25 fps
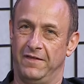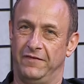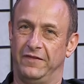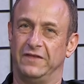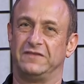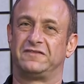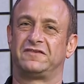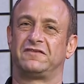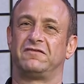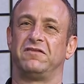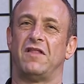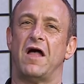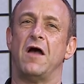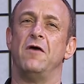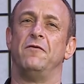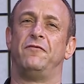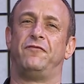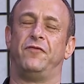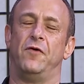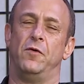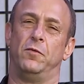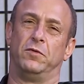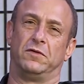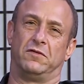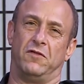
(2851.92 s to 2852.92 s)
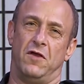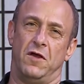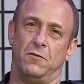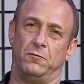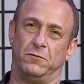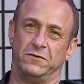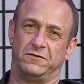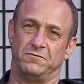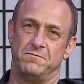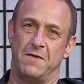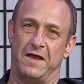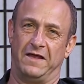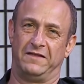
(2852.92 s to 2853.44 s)
This slow forward
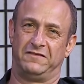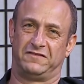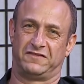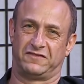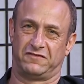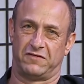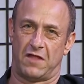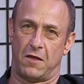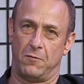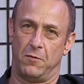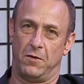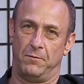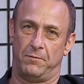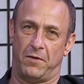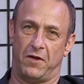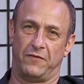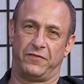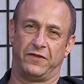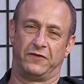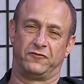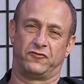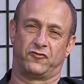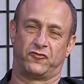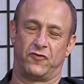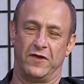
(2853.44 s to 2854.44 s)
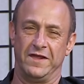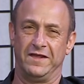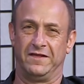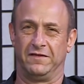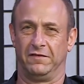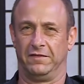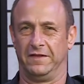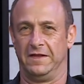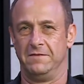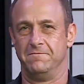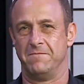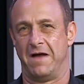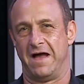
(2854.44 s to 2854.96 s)
line was made slower by the
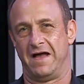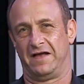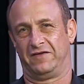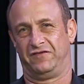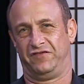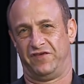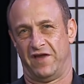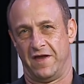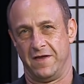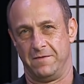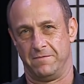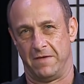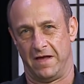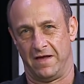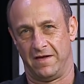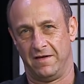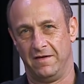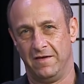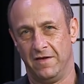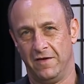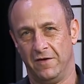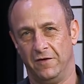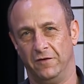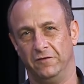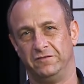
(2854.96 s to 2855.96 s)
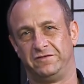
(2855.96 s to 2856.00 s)
treacly Mark Jamar,